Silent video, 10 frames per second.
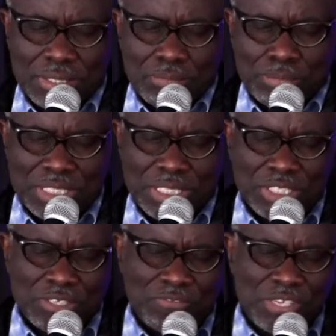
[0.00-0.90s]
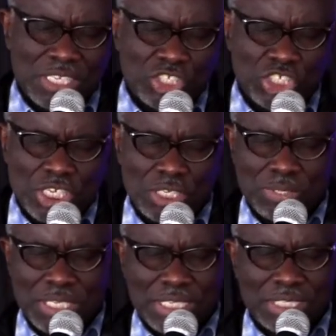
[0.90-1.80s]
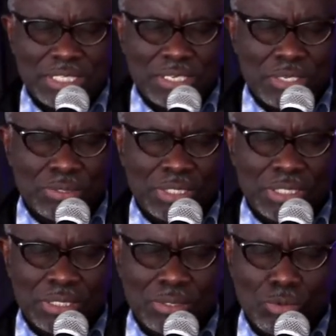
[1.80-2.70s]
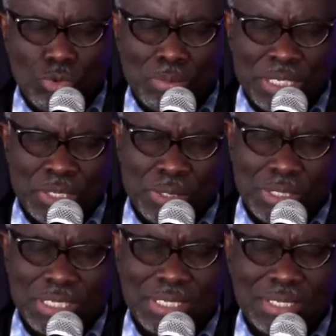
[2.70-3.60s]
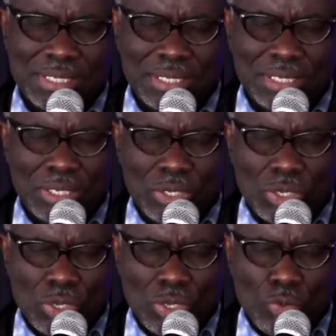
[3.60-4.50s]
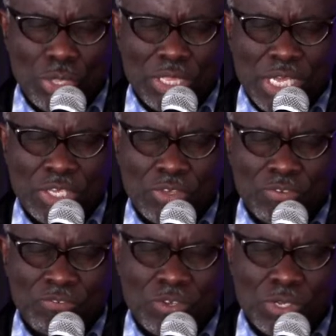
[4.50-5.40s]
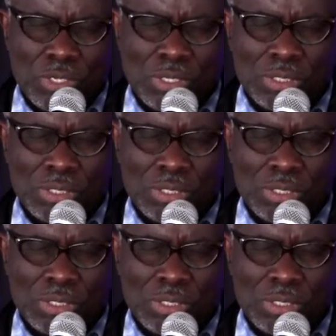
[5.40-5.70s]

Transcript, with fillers: Pastor Sophie has shared with us around womanhood. We thank you for